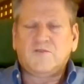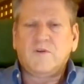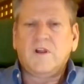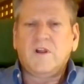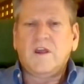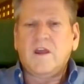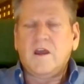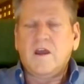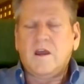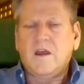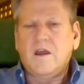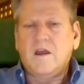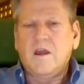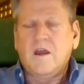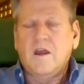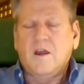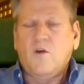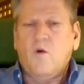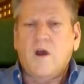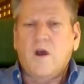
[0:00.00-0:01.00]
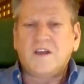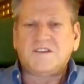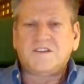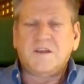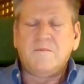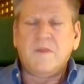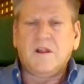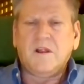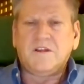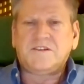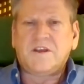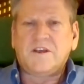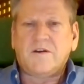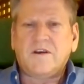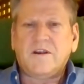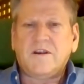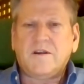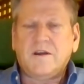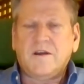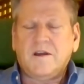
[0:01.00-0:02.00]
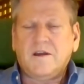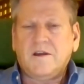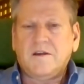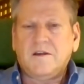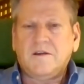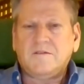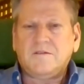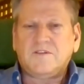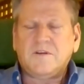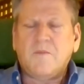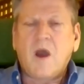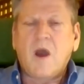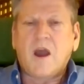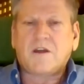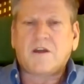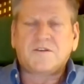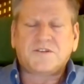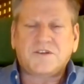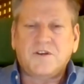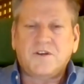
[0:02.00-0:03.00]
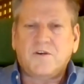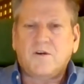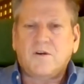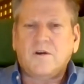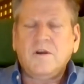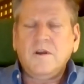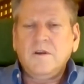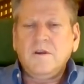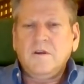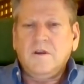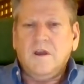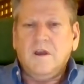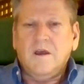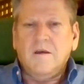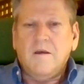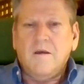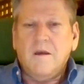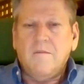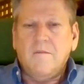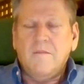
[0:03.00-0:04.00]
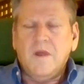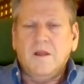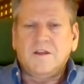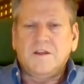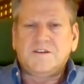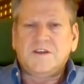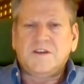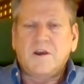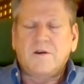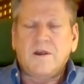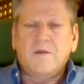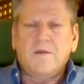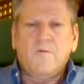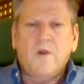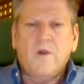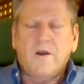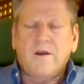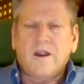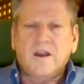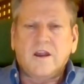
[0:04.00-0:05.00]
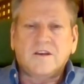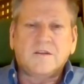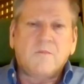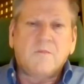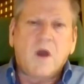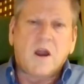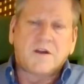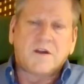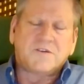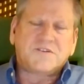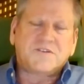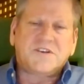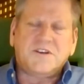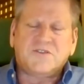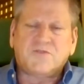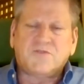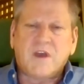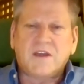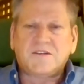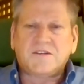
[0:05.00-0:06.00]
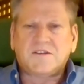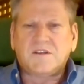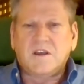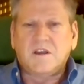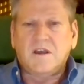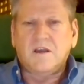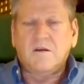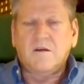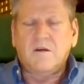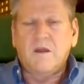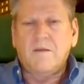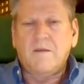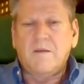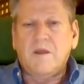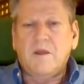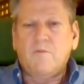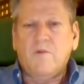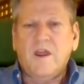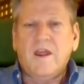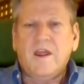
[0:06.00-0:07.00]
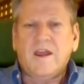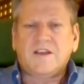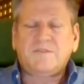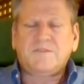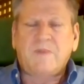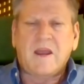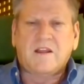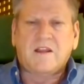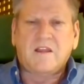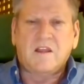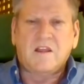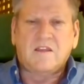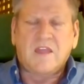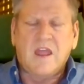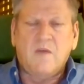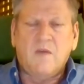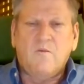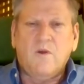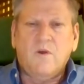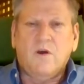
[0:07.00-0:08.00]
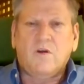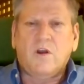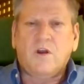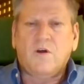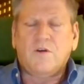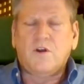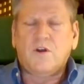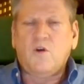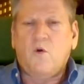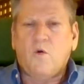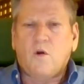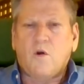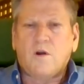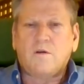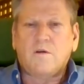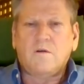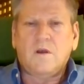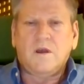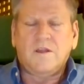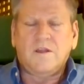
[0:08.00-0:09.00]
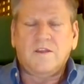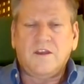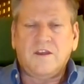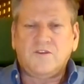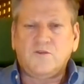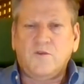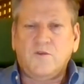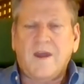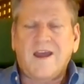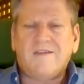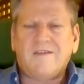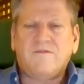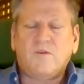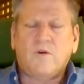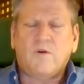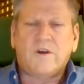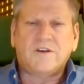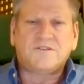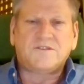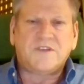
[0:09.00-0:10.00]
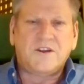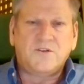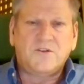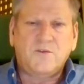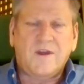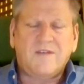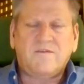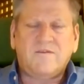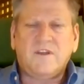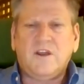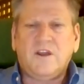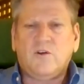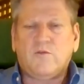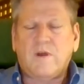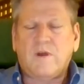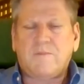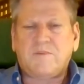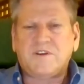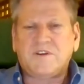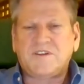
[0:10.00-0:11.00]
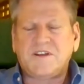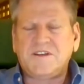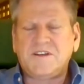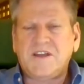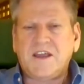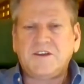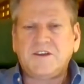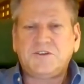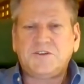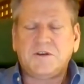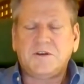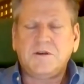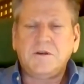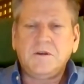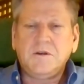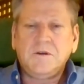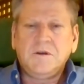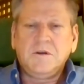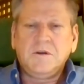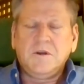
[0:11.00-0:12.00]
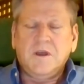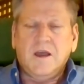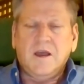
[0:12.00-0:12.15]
it's really a, a quasi military uh, democracy or uh, a military wearing a democracy dress. Uh, I mean, we expect that they will go to court. Uh, they do have lawyers, they do have legal representation,